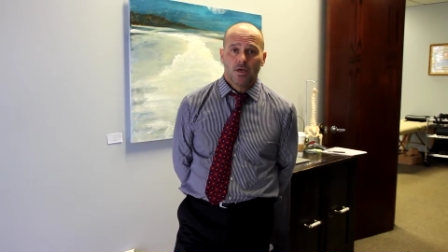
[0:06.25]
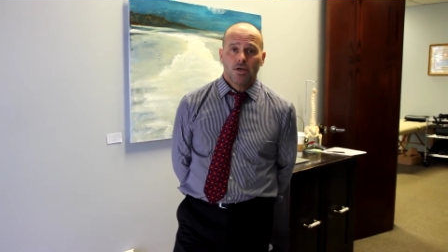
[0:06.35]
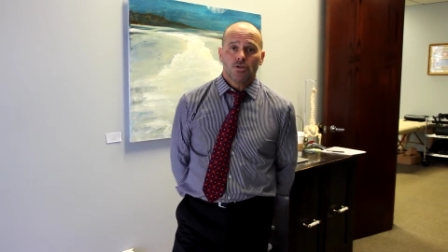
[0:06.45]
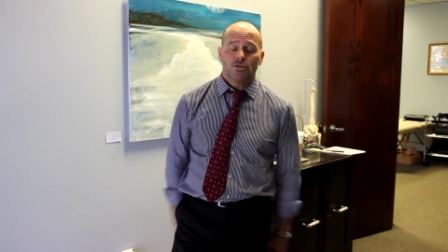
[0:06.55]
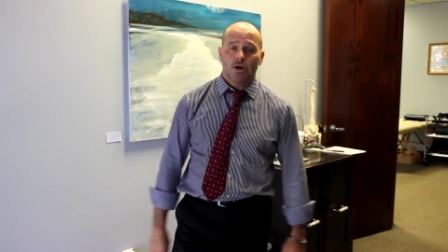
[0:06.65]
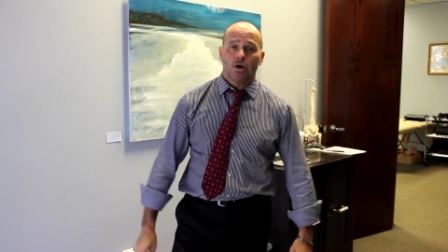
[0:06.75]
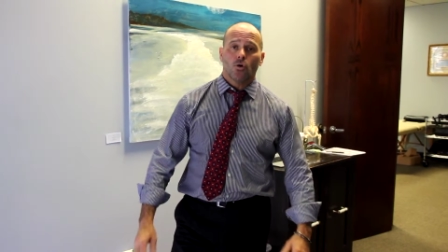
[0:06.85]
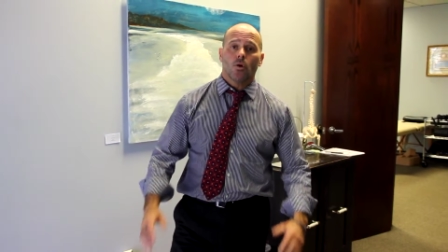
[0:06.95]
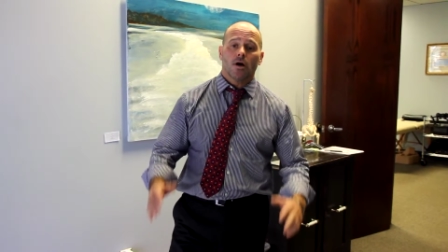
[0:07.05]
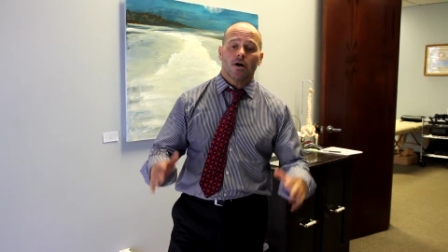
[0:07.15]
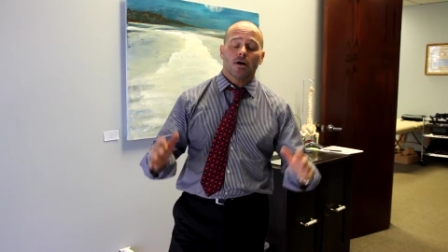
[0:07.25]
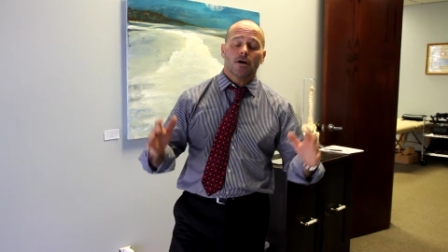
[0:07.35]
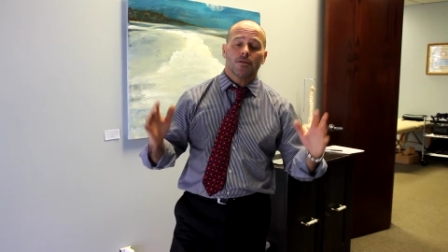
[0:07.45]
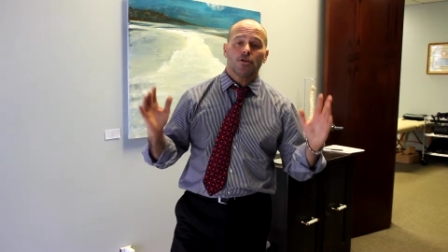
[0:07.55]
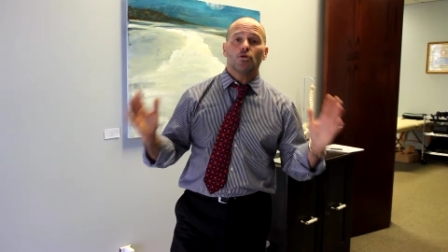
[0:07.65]
So,
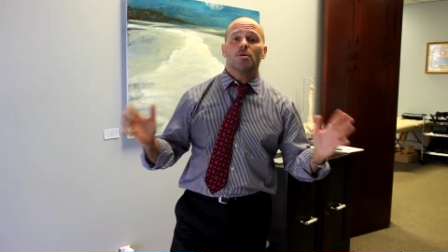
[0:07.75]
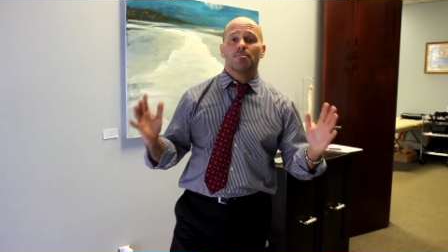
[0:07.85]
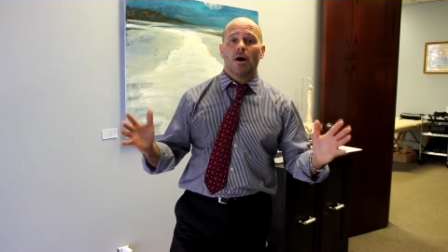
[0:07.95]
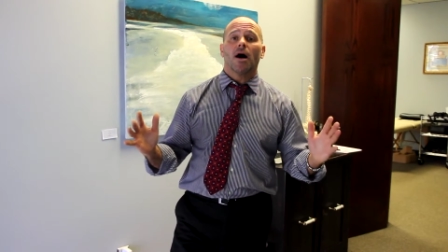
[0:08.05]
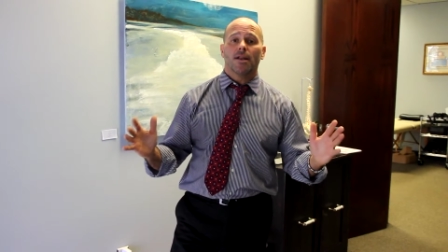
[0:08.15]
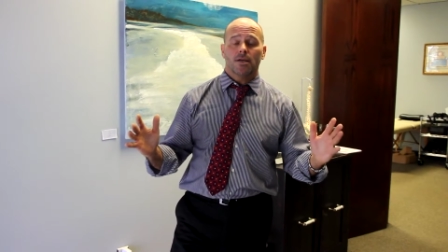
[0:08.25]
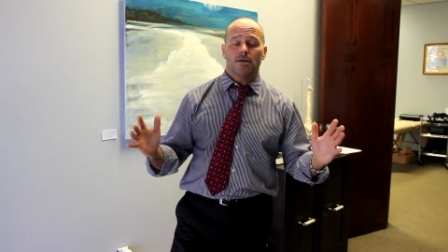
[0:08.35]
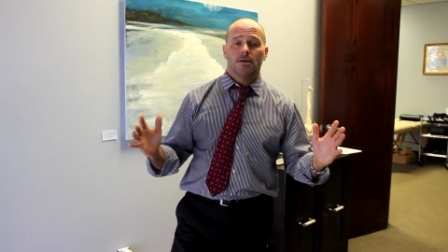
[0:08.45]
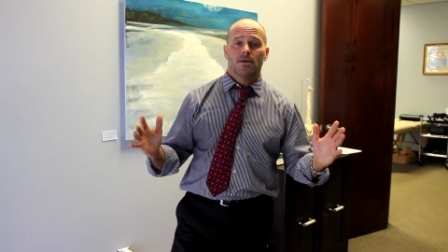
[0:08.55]
the human body